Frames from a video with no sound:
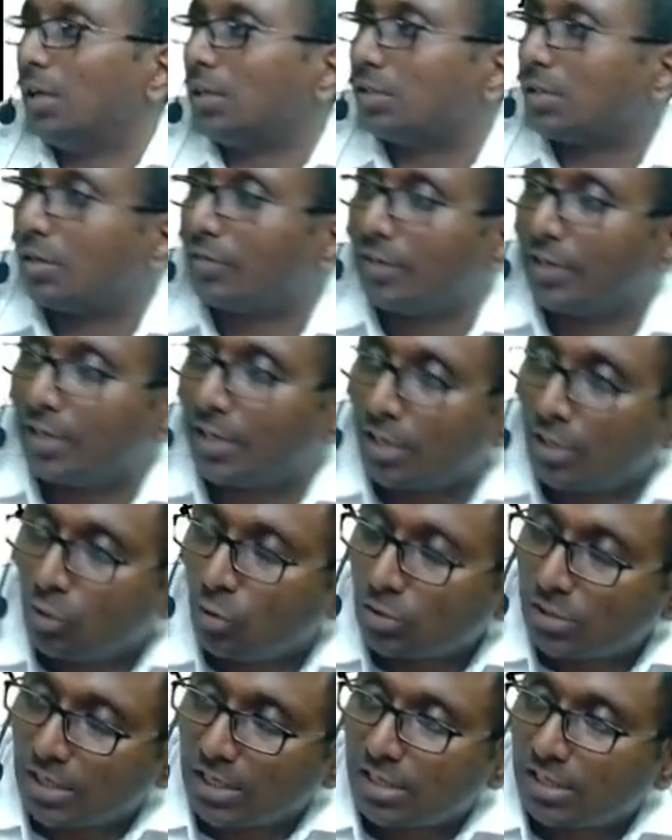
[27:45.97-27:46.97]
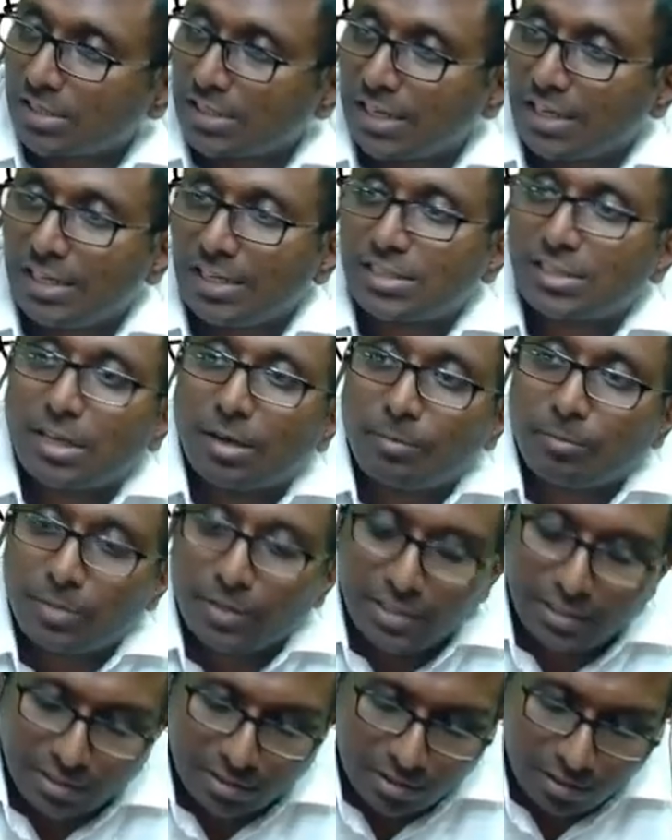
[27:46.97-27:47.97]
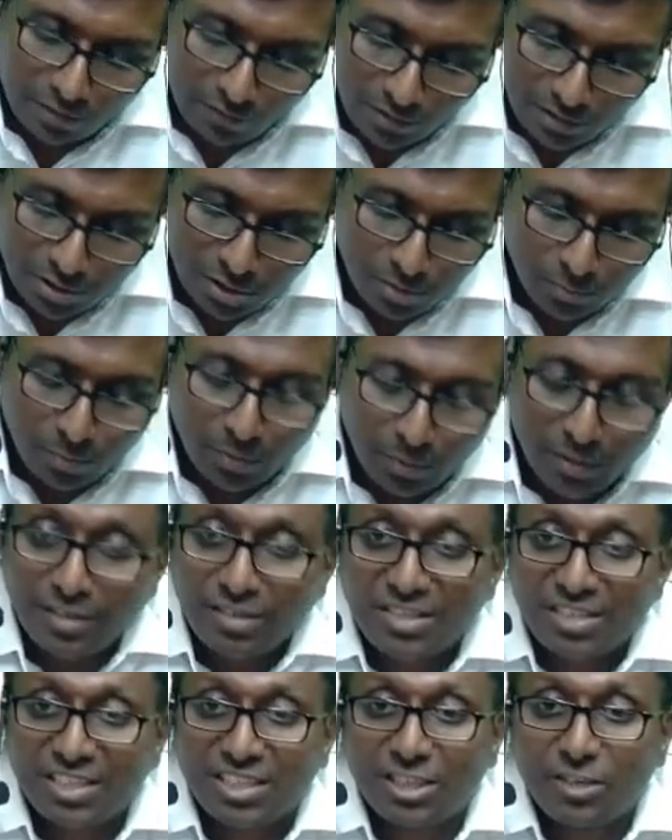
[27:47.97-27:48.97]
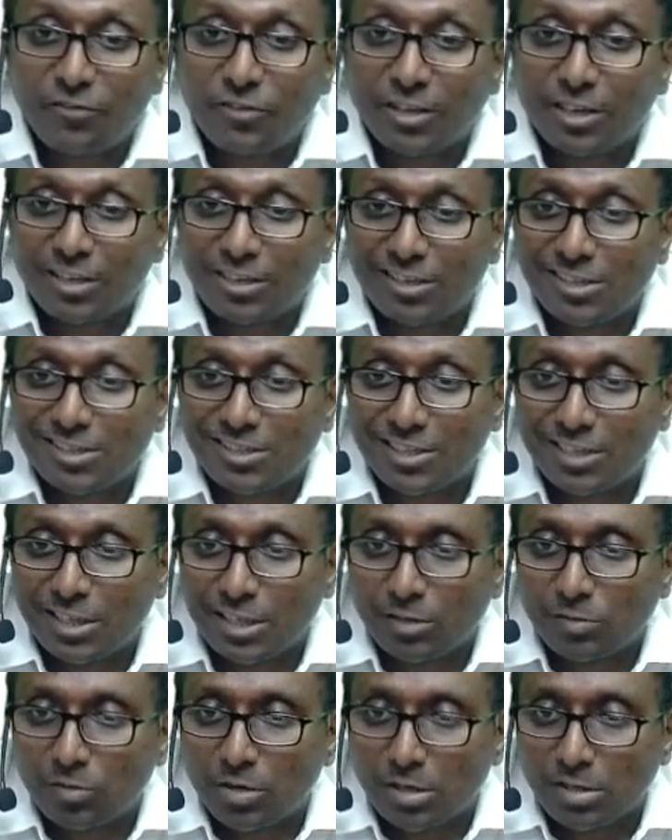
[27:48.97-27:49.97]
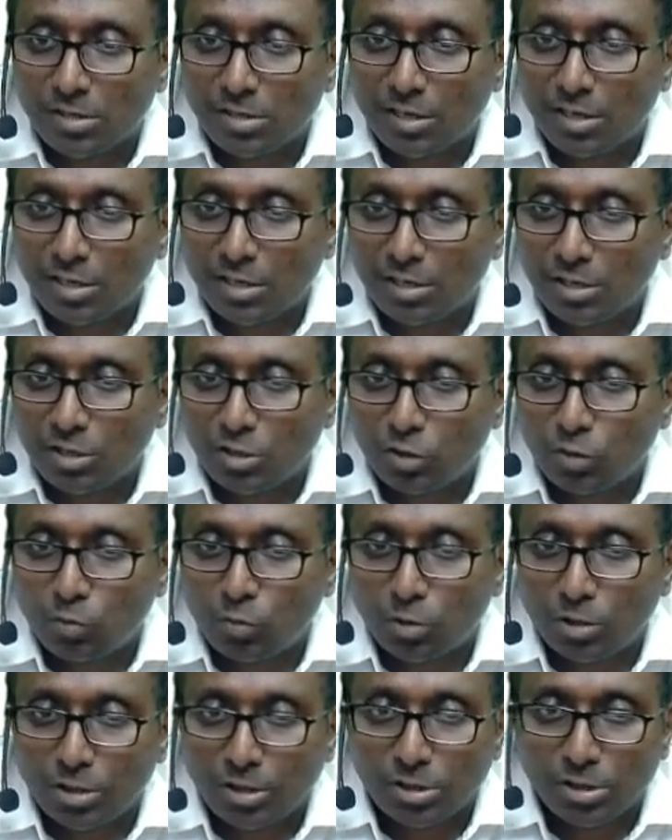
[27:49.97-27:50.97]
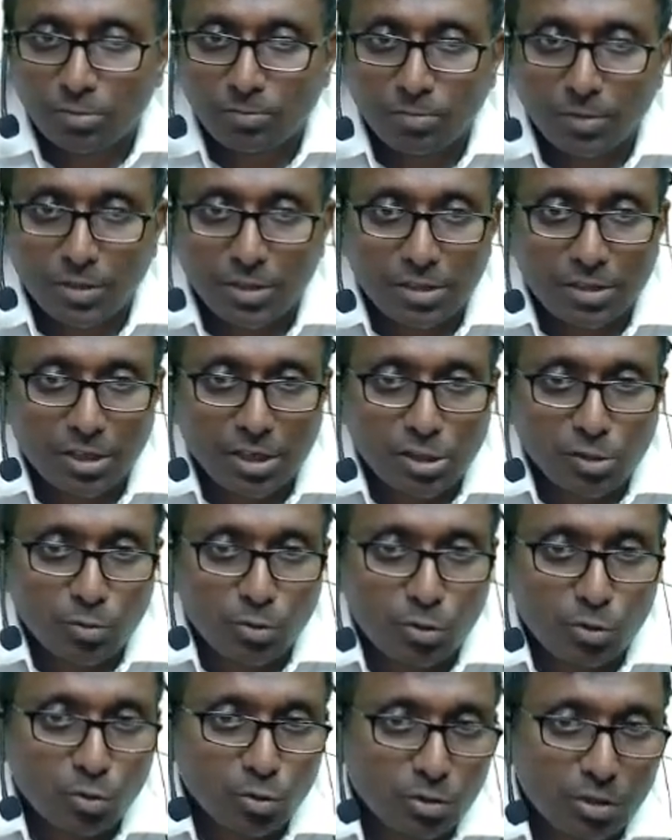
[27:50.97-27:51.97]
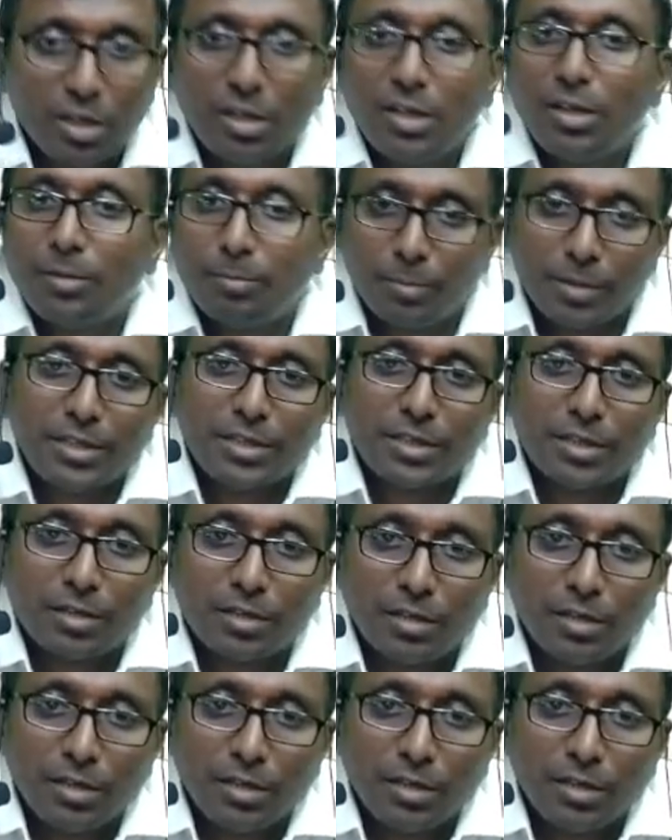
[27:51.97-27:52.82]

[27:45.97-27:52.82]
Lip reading: Sir, when can you say sale is complete? First point, significant risks and rewards related to ownership are transferred to the buyer.